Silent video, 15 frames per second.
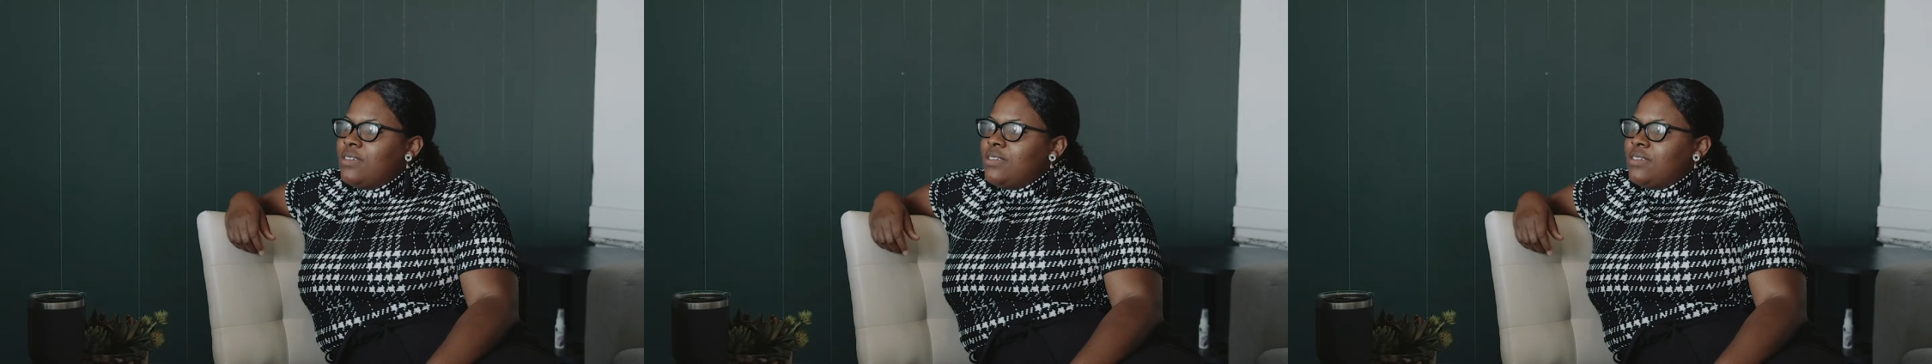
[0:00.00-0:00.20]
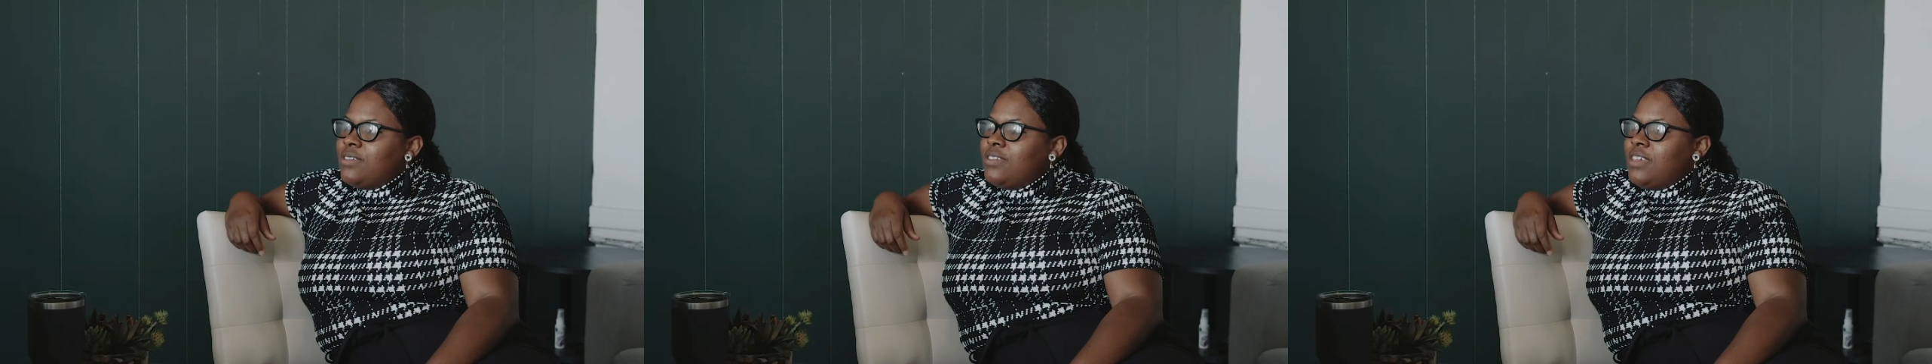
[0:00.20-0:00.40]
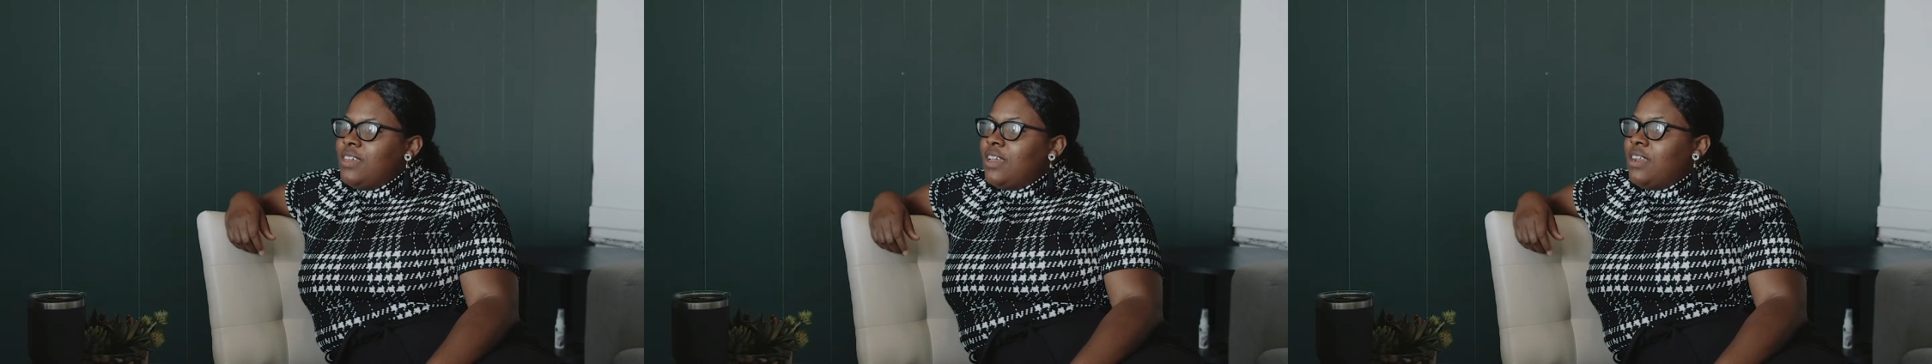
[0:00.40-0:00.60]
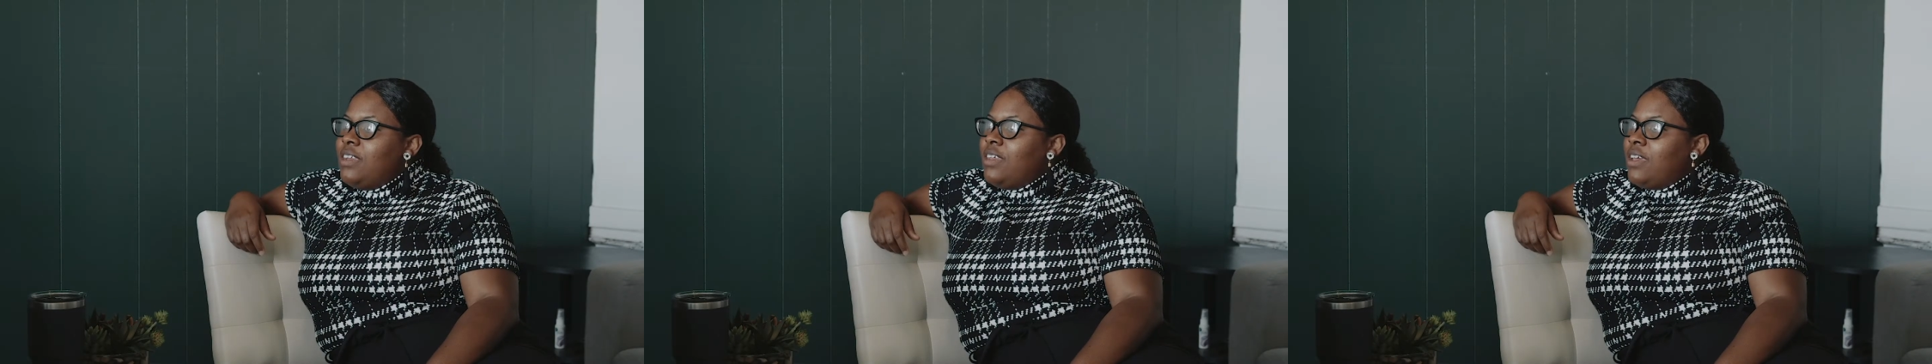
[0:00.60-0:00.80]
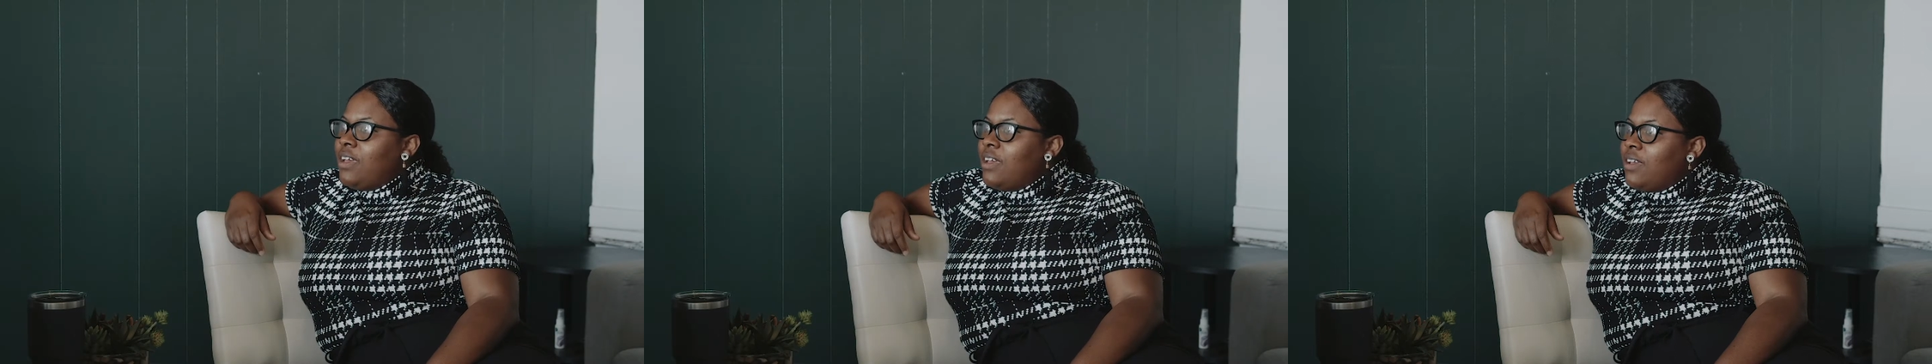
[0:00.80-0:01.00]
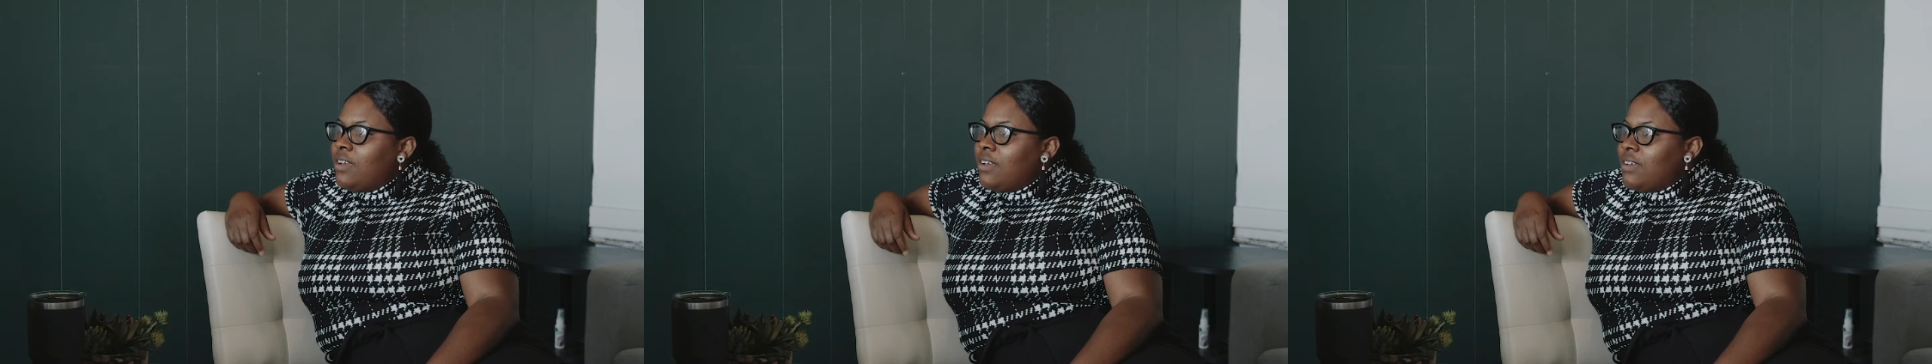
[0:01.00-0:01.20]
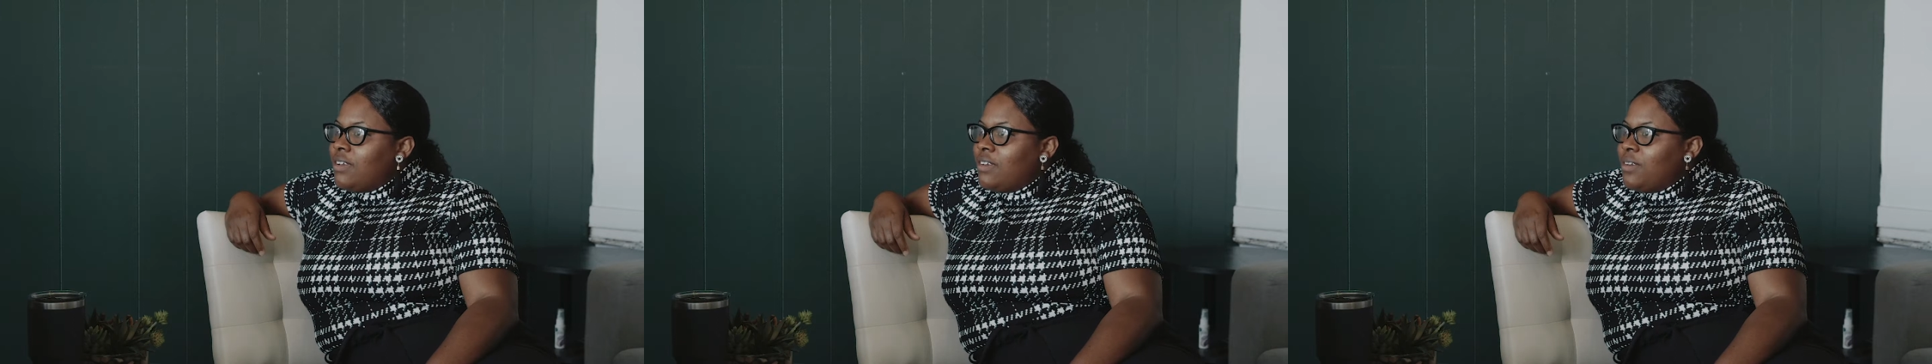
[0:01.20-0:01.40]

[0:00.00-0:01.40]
see a duck